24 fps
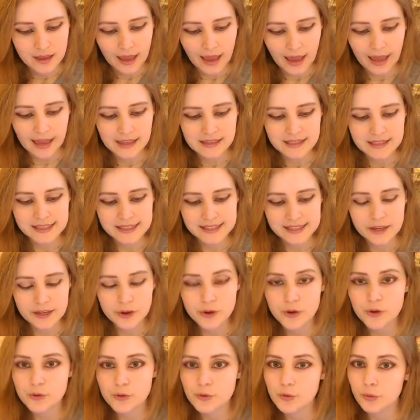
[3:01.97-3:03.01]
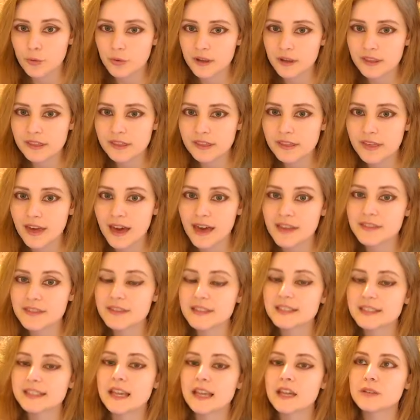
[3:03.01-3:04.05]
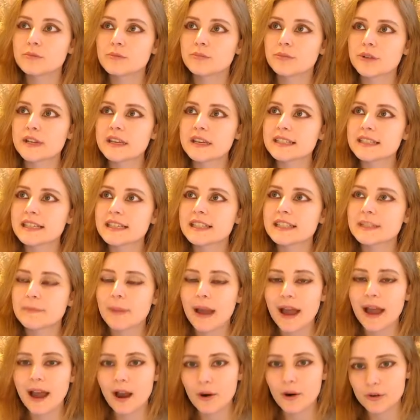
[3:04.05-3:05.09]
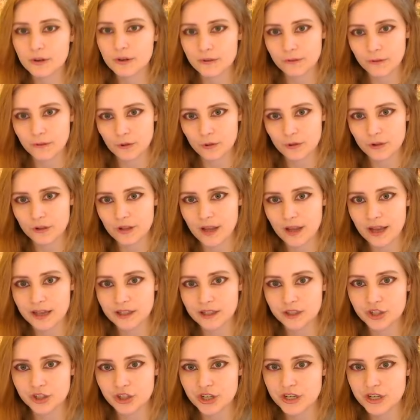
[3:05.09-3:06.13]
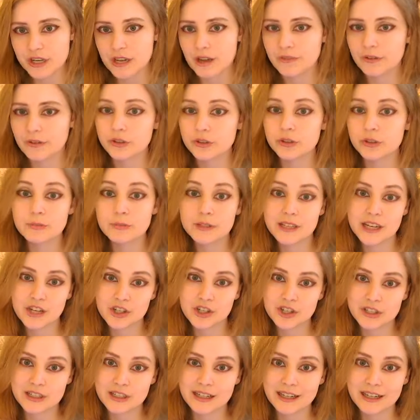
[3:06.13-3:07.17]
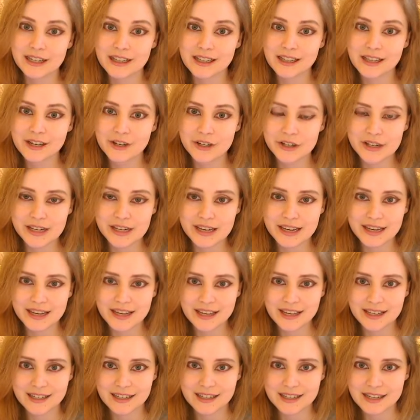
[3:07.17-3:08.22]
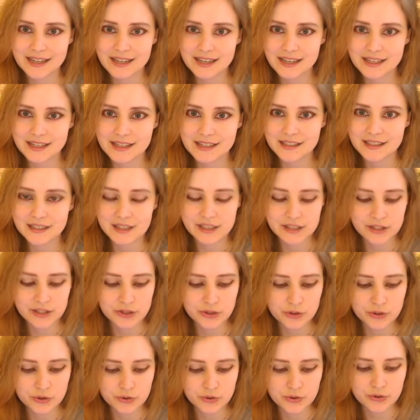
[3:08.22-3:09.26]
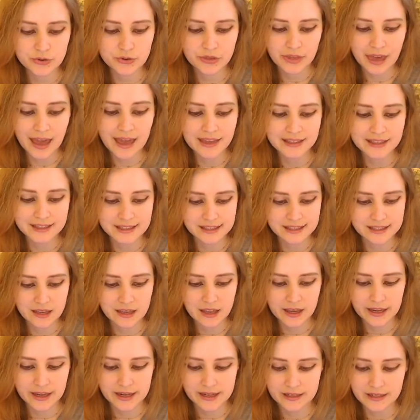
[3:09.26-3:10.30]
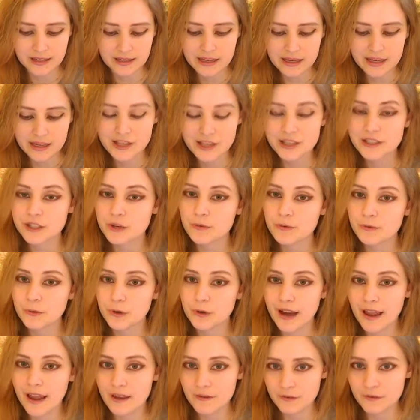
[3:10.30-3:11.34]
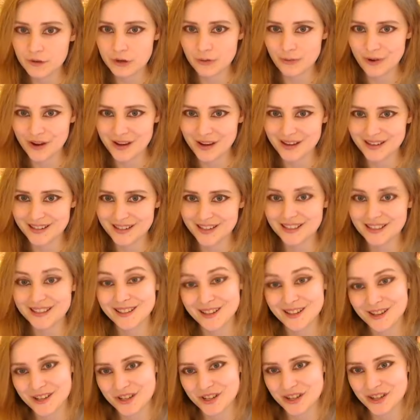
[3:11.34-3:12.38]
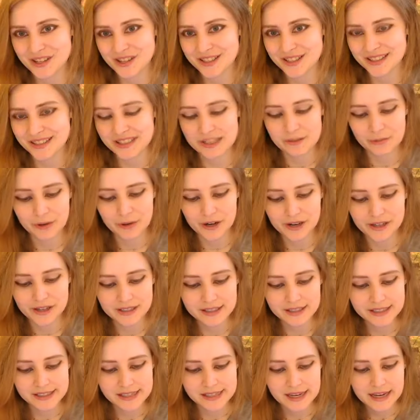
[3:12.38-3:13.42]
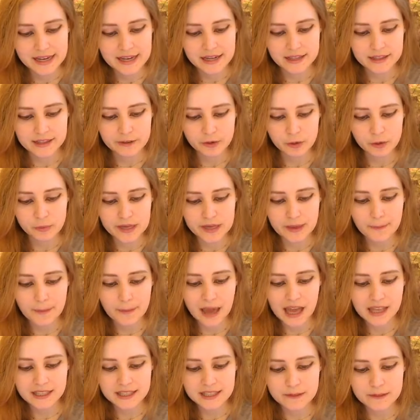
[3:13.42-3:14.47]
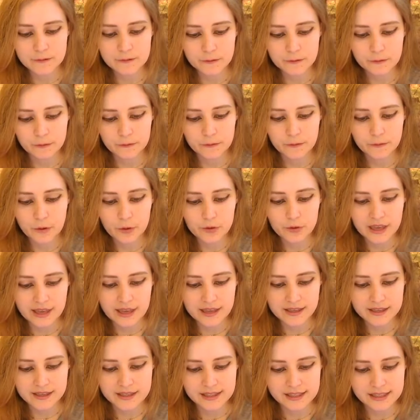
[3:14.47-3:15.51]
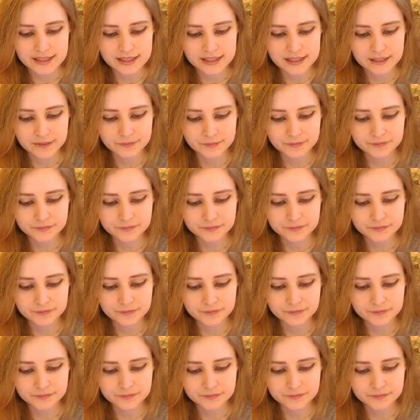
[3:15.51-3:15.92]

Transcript: And so with that, the sun brings its powerful energy of illumination and clarity into that sign. So for everyone, not just Libras, there will be a massive focus